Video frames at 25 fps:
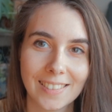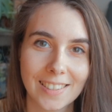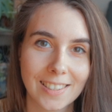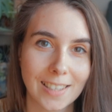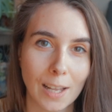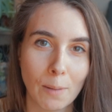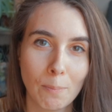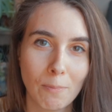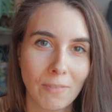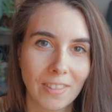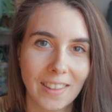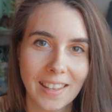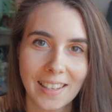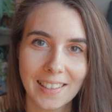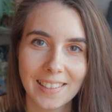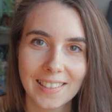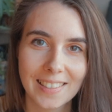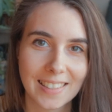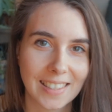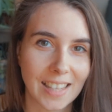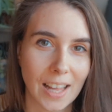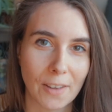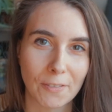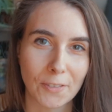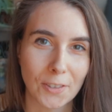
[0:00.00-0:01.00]
Some
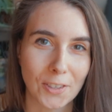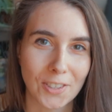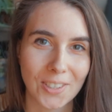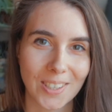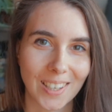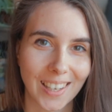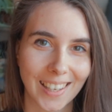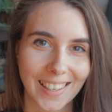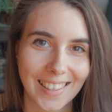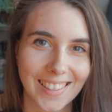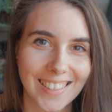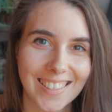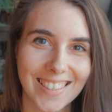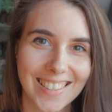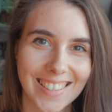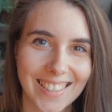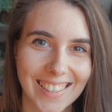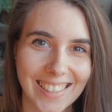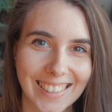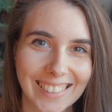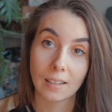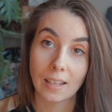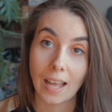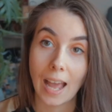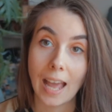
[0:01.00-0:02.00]
things never change.
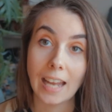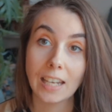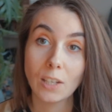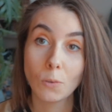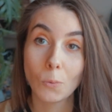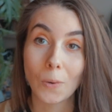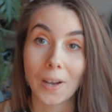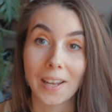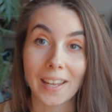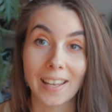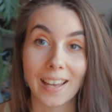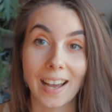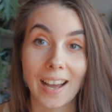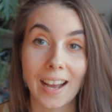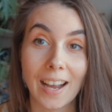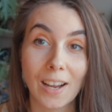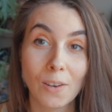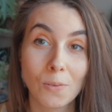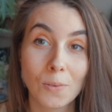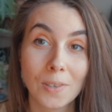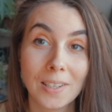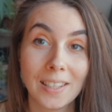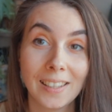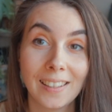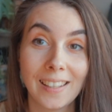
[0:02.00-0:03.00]
Anyway, I
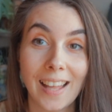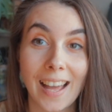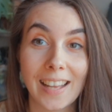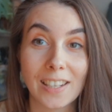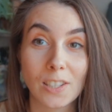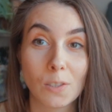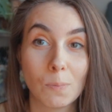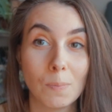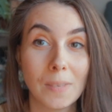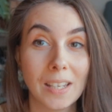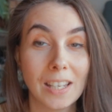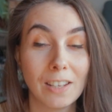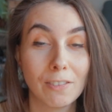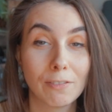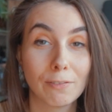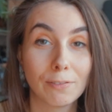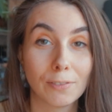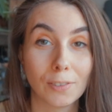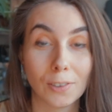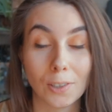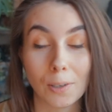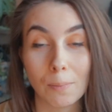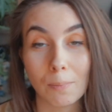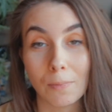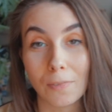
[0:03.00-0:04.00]
will let me
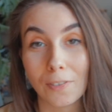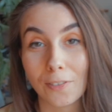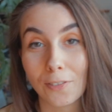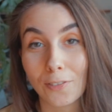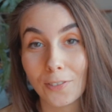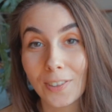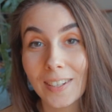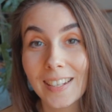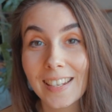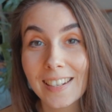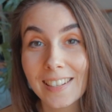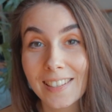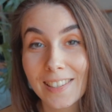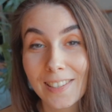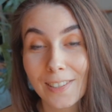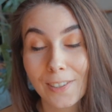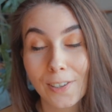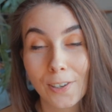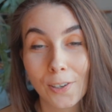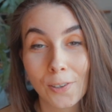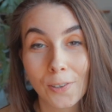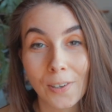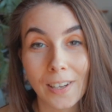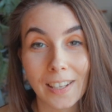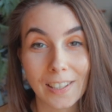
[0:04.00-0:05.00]
from 3 years
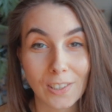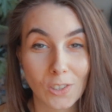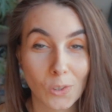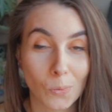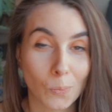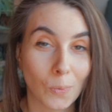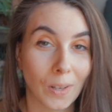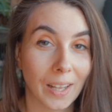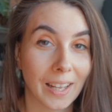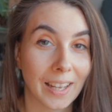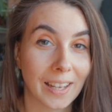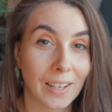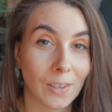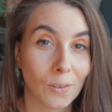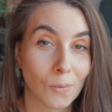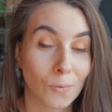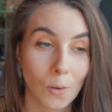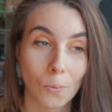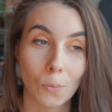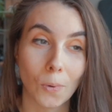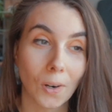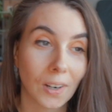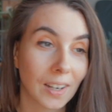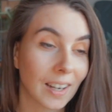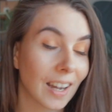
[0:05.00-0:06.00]
ago explain
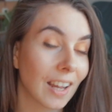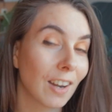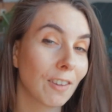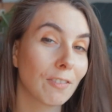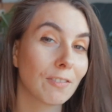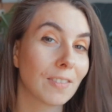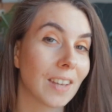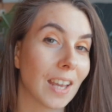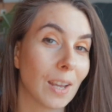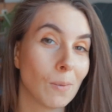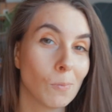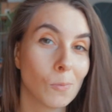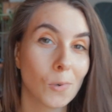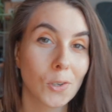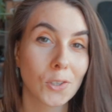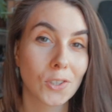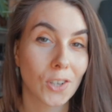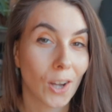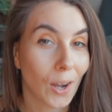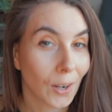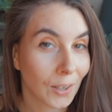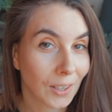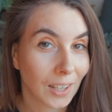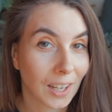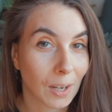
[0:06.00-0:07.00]
what kind of game we're
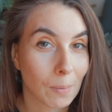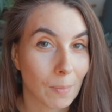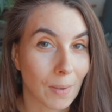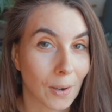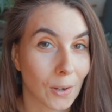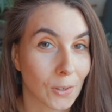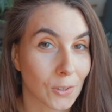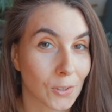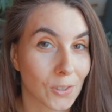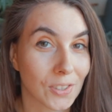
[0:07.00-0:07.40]
talking about